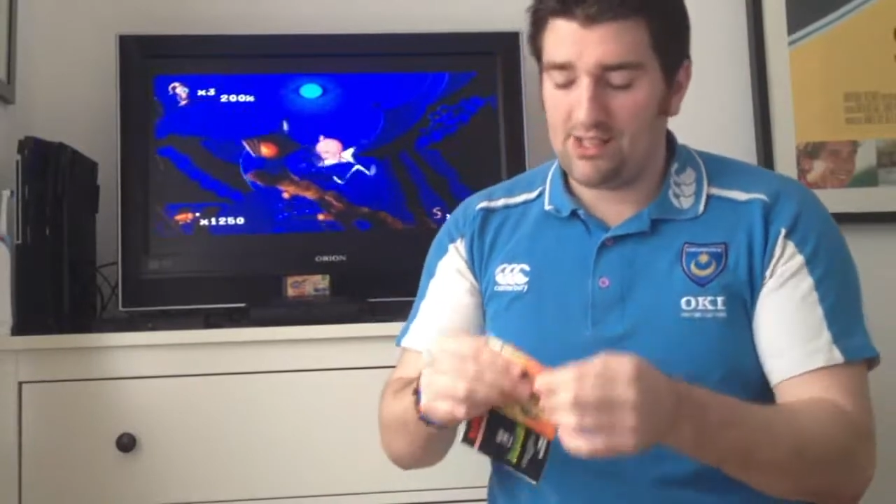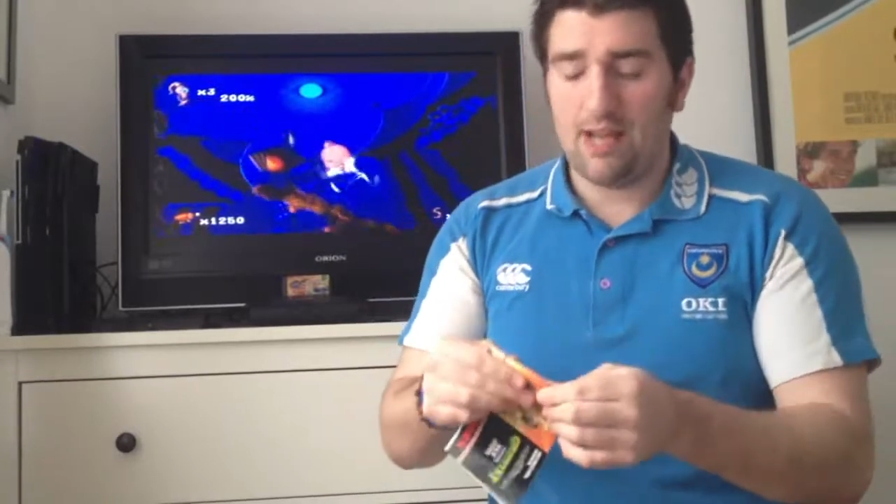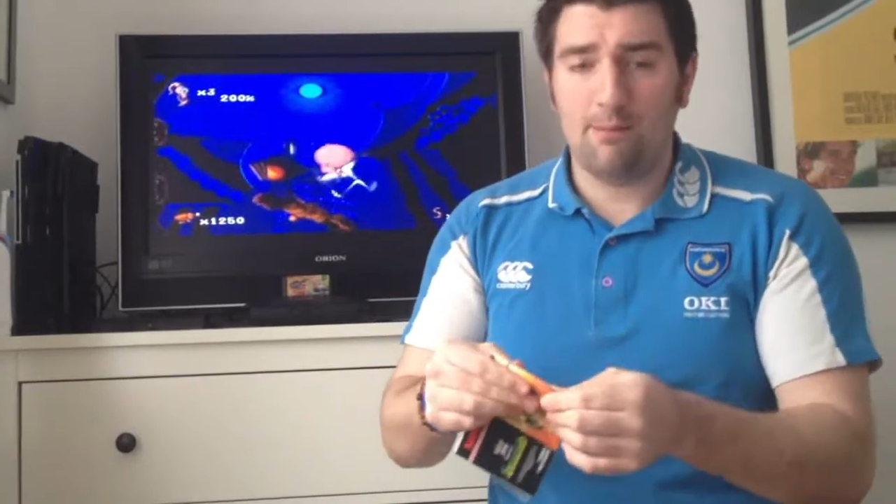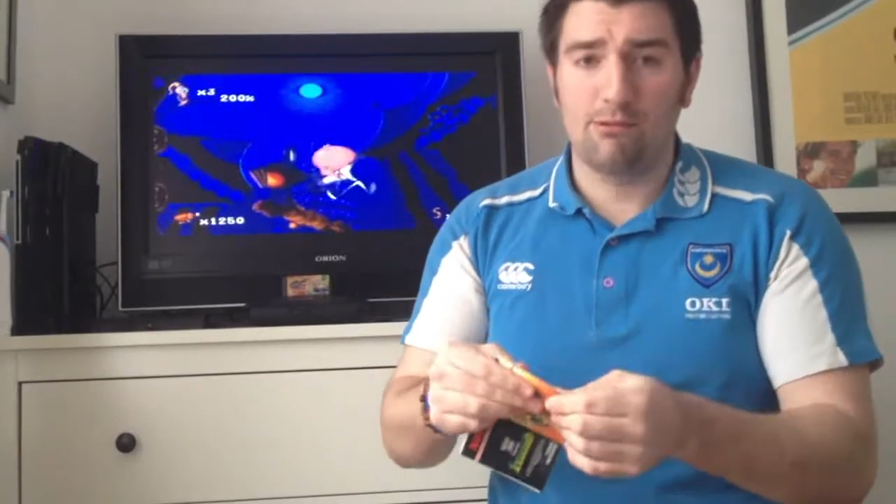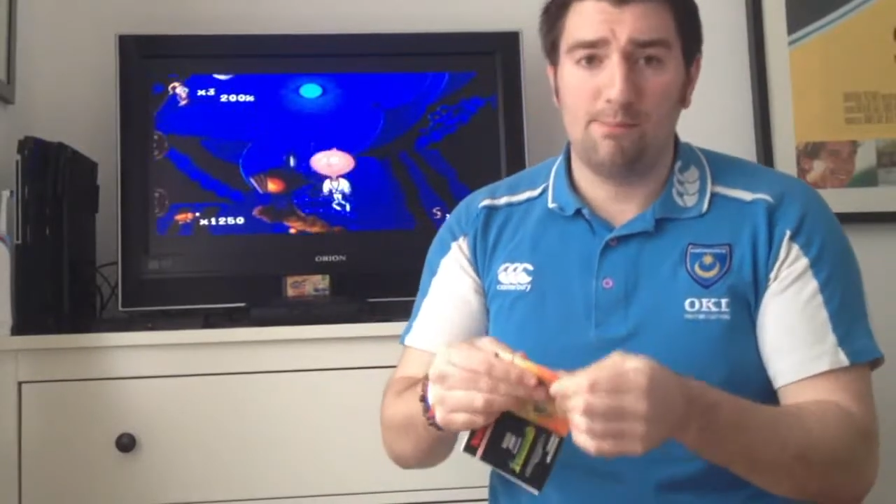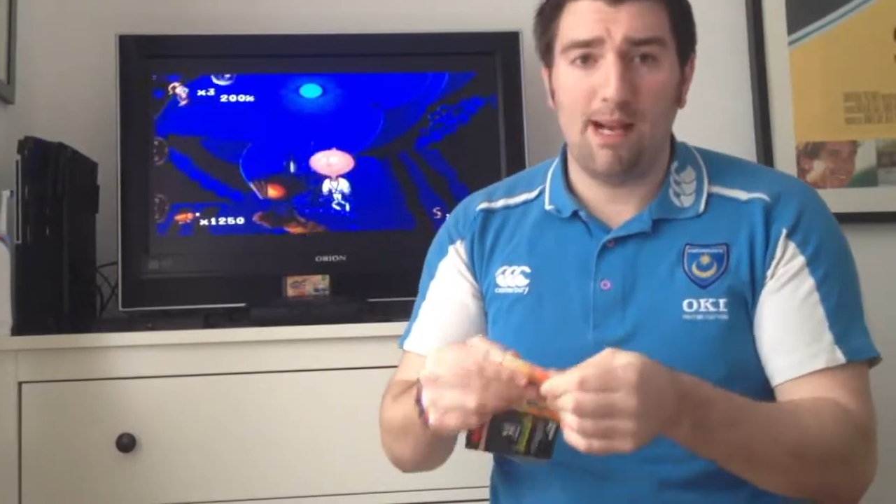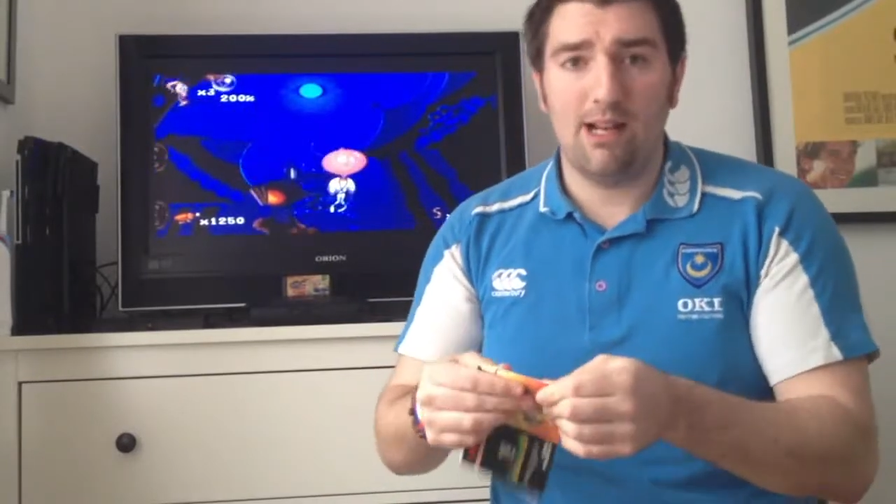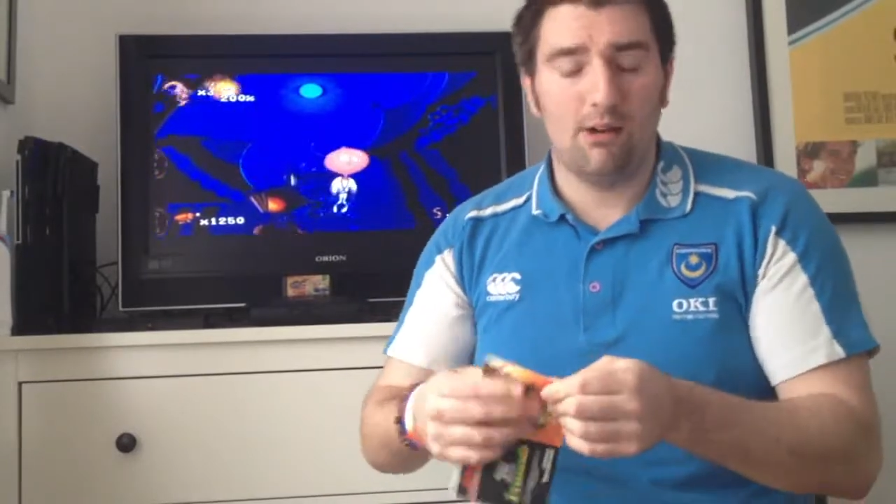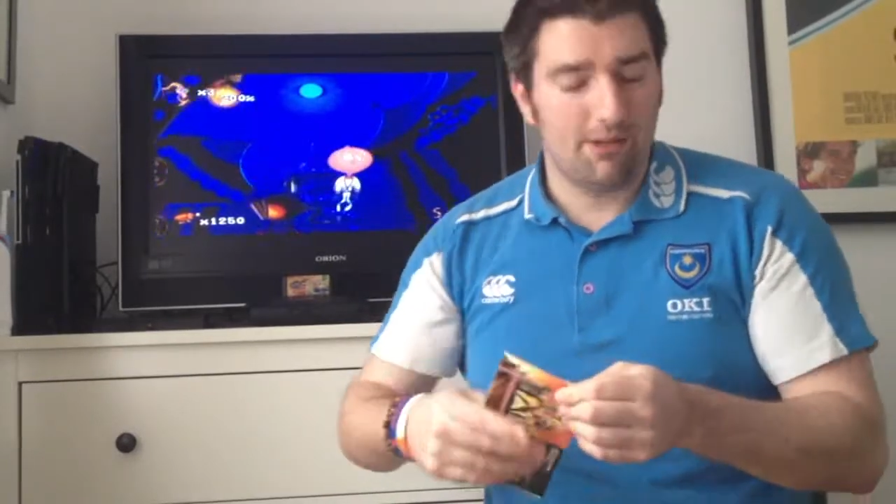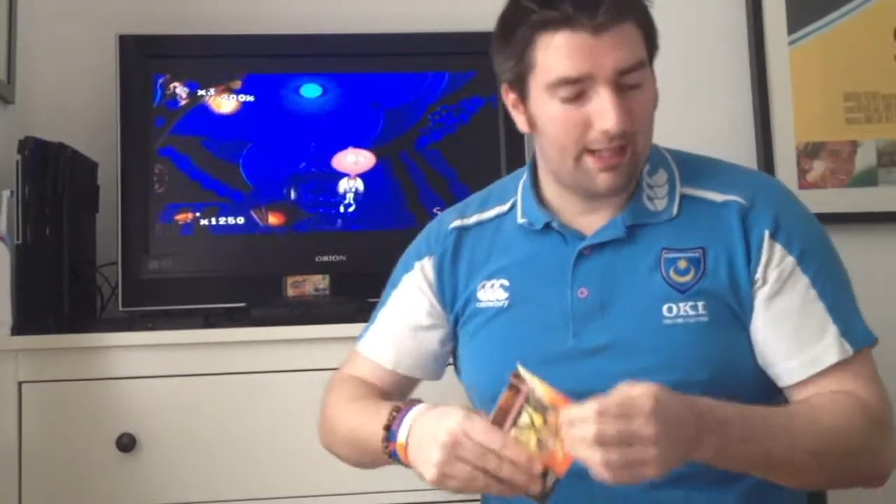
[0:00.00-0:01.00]
staples
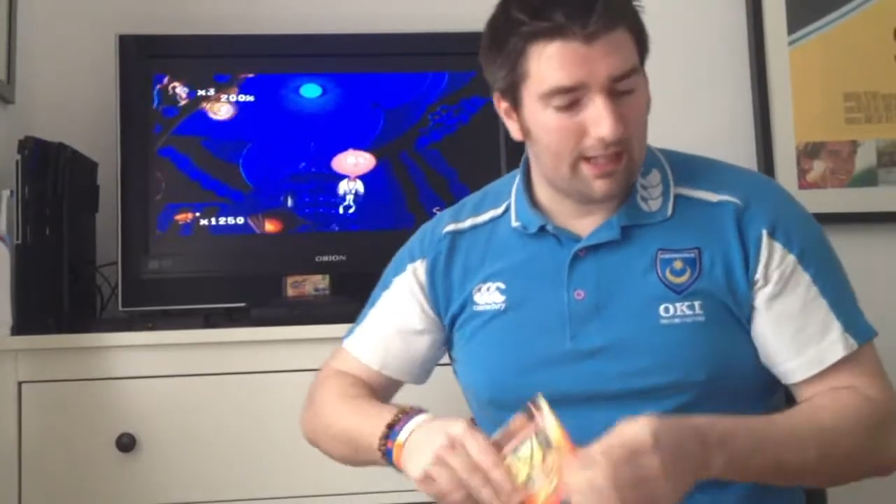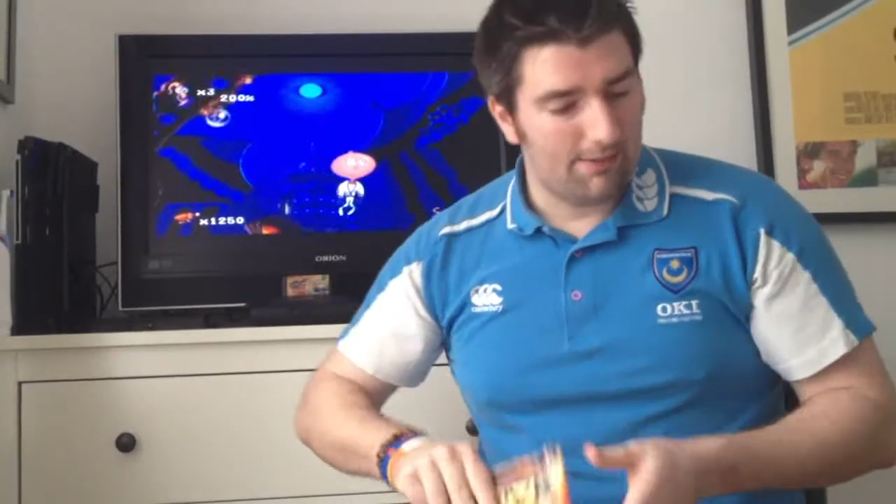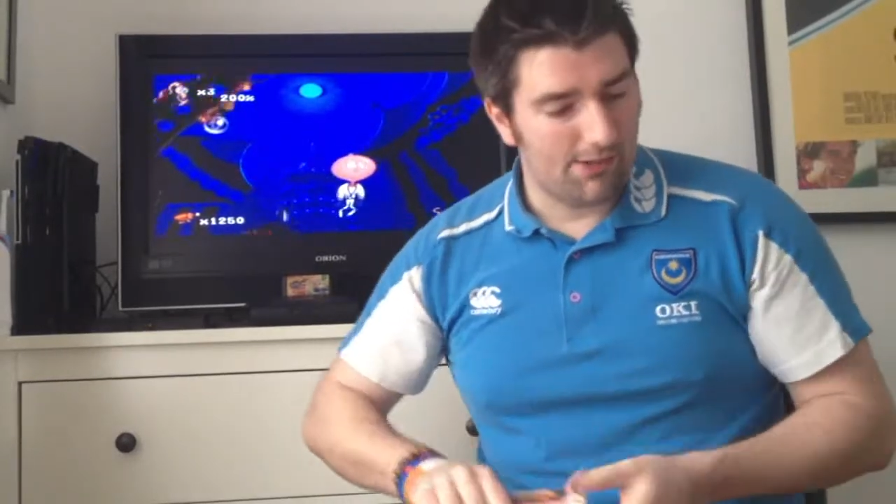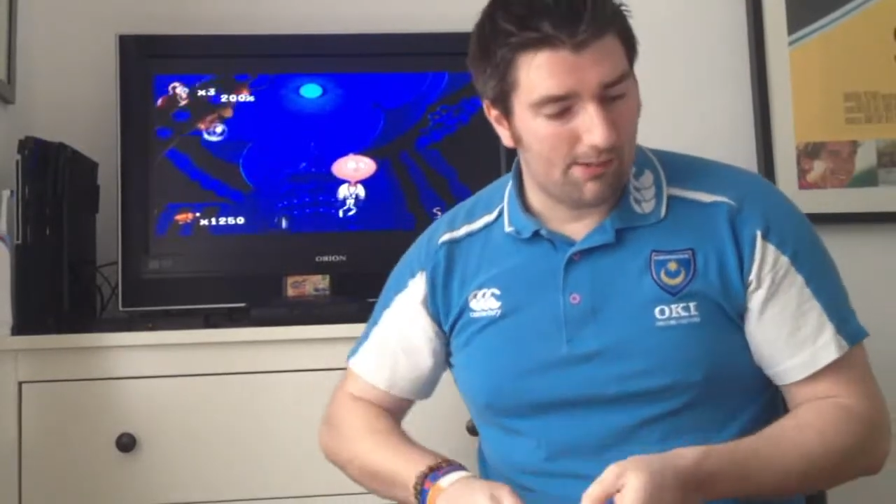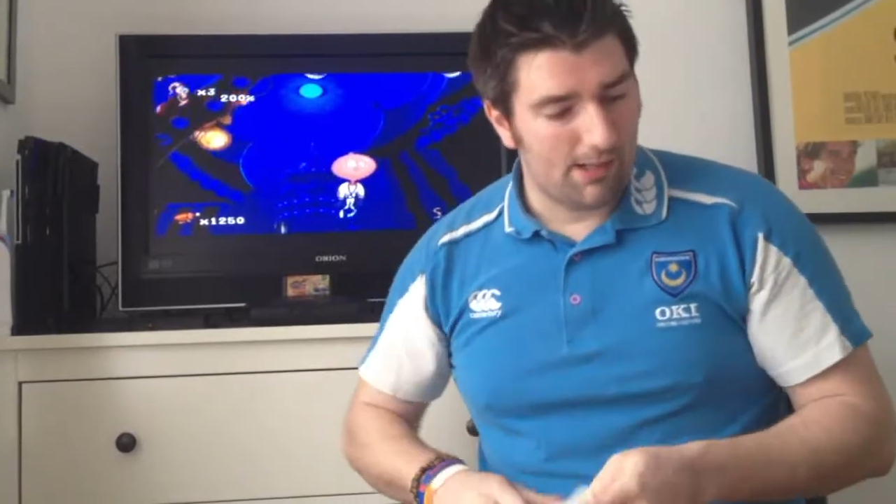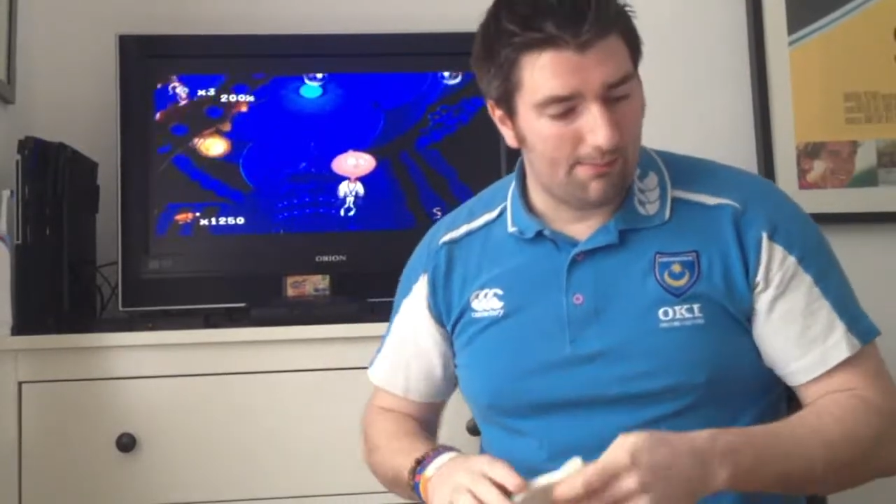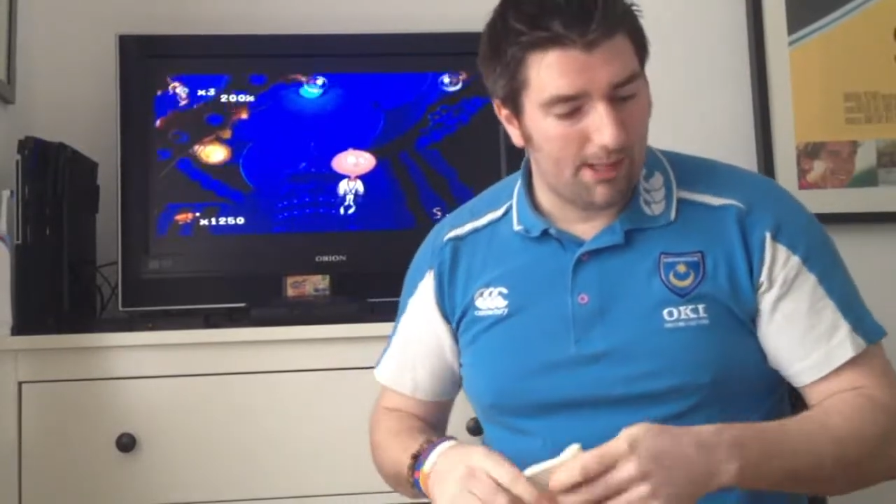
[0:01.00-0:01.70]
barely hold it together as well.